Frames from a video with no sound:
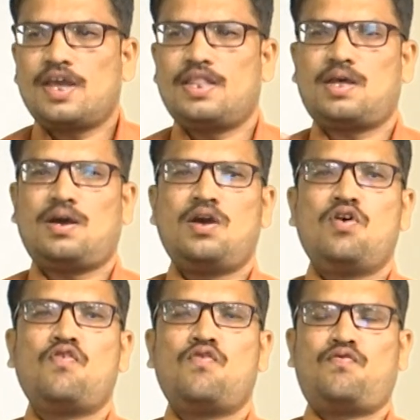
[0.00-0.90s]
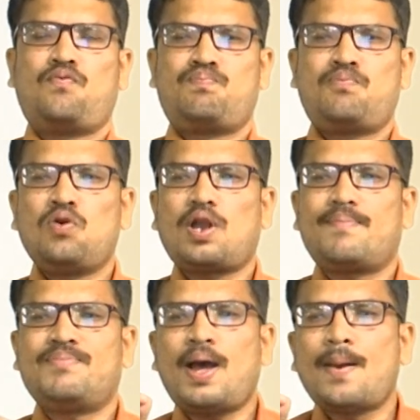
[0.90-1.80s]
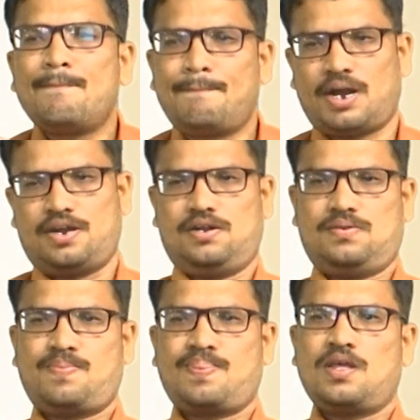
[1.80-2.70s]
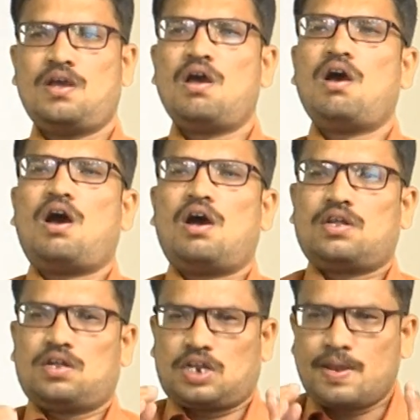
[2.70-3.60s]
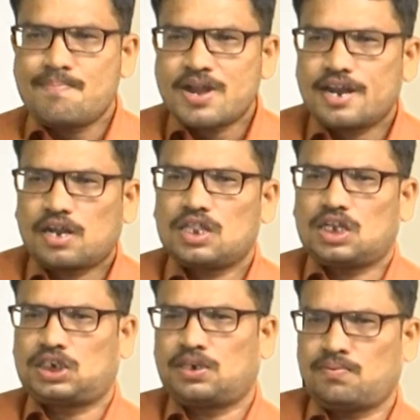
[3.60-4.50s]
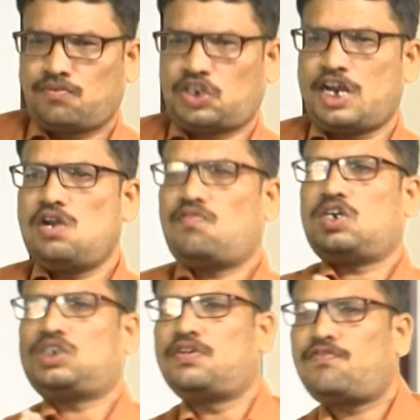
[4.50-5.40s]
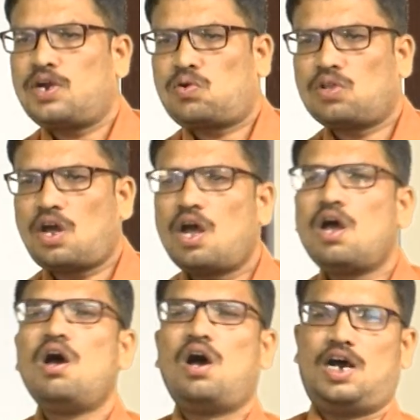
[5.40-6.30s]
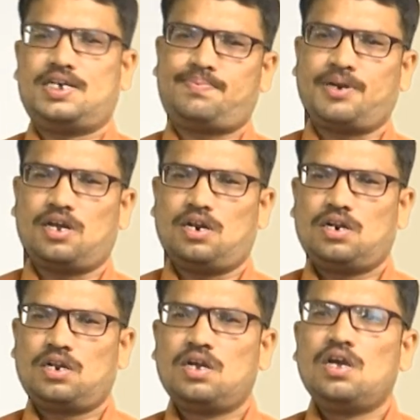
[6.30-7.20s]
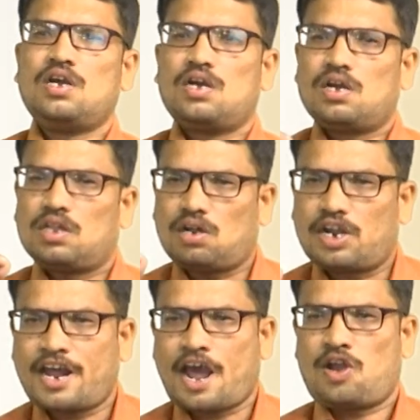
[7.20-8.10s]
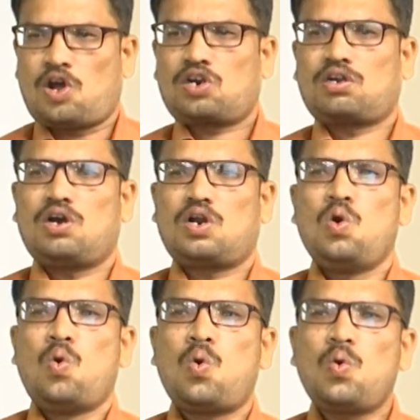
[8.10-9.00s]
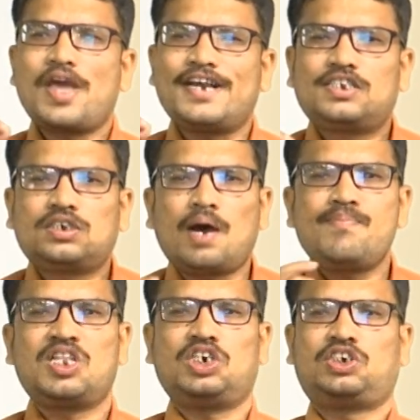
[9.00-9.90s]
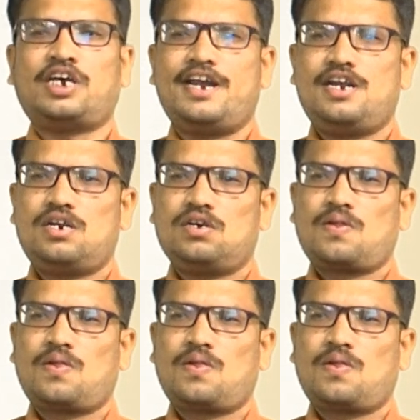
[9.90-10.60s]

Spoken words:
in the pool of the blood. Immediately, the child was shifted to the hospital. The doctor who examined the child